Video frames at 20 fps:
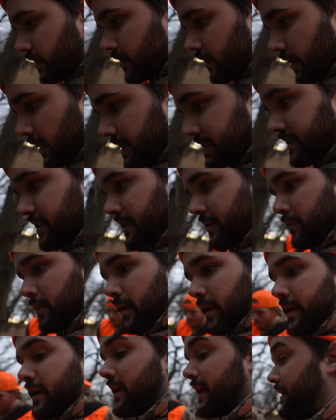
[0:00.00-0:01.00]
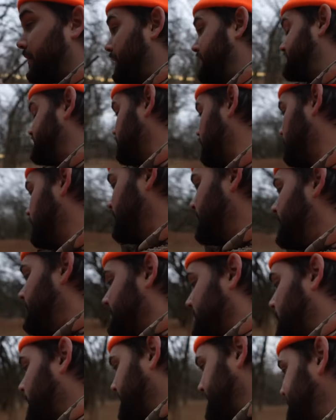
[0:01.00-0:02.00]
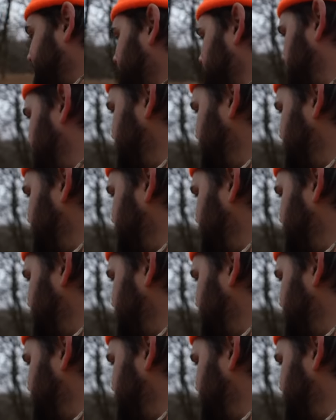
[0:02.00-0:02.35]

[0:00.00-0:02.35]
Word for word: Oh, that's a deer print. Anyway, so quick tip.